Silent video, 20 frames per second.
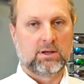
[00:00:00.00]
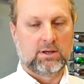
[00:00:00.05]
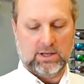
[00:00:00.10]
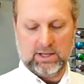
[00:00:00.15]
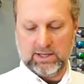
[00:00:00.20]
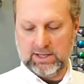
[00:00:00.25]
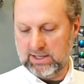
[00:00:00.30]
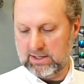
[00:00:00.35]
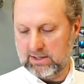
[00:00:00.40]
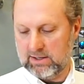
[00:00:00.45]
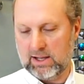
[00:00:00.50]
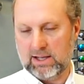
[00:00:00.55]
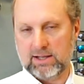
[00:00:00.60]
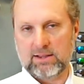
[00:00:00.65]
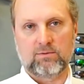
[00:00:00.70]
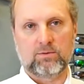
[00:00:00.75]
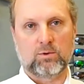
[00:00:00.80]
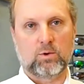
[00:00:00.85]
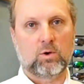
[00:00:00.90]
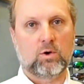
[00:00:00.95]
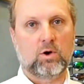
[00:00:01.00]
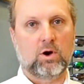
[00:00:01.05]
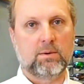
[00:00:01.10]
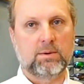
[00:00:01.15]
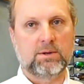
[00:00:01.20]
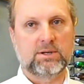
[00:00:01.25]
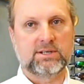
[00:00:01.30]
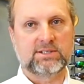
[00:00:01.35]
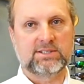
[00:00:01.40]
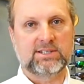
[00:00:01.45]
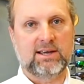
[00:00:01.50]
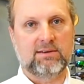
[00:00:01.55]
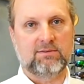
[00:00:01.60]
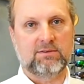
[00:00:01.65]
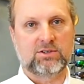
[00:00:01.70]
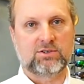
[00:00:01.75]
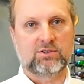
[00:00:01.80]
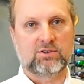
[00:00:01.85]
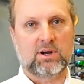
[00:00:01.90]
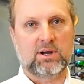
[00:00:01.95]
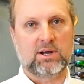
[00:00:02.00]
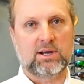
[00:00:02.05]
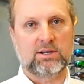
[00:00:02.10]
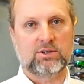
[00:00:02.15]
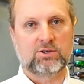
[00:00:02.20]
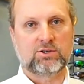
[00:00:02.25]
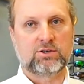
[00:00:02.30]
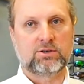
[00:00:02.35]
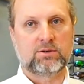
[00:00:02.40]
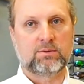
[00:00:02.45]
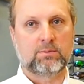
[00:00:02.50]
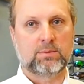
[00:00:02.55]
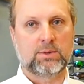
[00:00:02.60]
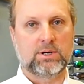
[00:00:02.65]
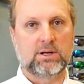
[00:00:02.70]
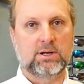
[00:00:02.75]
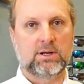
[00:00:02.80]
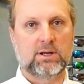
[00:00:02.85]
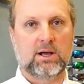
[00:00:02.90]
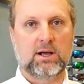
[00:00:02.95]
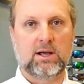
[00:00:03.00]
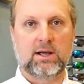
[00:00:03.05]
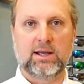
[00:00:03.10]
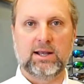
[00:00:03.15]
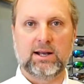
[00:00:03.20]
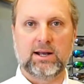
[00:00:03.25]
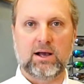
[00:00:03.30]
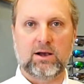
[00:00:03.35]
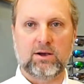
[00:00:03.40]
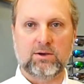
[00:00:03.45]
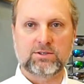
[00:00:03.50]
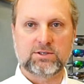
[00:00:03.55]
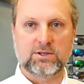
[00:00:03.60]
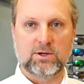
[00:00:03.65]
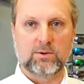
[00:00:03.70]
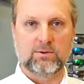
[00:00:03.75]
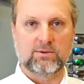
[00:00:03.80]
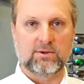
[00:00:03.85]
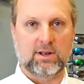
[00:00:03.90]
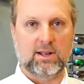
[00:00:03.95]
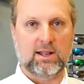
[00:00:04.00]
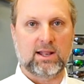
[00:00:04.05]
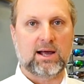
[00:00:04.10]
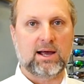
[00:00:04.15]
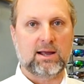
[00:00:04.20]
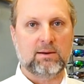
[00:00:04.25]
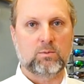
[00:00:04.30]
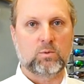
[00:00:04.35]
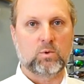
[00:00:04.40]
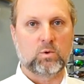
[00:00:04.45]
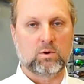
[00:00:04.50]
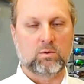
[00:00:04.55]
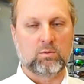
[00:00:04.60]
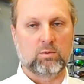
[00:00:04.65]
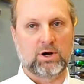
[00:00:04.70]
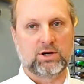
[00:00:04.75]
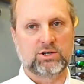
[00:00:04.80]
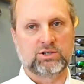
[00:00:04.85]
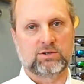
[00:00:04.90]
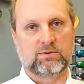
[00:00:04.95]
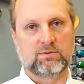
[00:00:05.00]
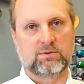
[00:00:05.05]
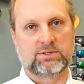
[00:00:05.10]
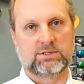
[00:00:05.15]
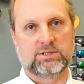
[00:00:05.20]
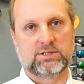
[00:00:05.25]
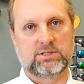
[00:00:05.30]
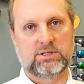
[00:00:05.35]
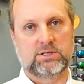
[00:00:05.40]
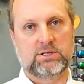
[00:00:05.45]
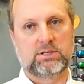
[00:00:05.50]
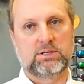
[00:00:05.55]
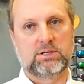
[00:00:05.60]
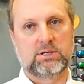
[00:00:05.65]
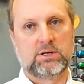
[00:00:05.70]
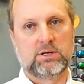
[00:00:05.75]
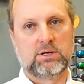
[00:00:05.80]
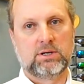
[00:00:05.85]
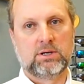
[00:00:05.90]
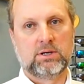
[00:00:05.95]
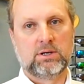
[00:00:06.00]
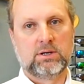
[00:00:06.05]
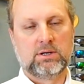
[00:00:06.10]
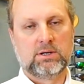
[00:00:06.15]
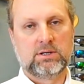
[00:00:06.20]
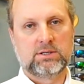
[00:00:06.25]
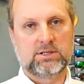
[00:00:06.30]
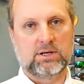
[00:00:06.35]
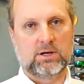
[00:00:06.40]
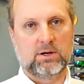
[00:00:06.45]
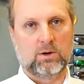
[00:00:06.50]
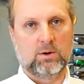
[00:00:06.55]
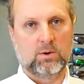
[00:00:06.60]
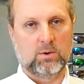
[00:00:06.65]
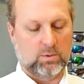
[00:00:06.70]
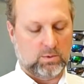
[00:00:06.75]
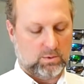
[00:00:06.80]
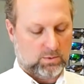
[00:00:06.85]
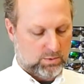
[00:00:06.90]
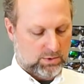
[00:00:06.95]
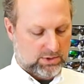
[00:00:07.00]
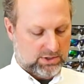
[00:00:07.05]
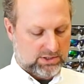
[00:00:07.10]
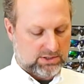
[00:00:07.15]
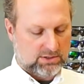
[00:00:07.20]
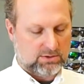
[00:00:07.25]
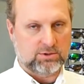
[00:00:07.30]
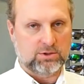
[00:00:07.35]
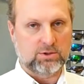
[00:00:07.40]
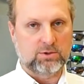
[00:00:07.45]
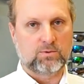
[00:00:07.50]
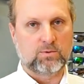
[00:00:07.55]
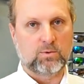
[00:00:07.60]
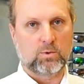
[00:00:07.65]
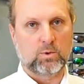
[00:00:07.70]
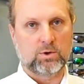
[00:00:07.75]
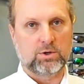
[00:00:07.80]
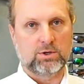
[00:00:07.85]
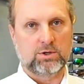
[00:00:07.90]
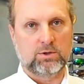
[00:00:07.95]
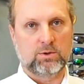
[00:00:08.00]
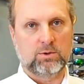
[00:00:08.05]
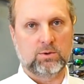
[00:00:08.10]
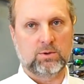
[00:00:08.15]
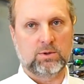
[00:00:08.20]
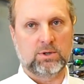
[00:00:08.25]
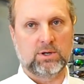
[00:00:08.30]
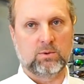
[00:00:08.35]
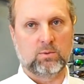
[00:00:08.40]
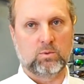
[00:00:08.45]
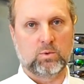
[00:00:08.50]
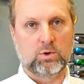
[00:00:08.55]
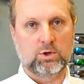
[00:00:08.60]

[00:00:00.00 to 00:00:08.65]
Again, like the fluorocarbon, it doesn't have any stretch, but it also is a lot more abrasion resistant. So what it'll do for you in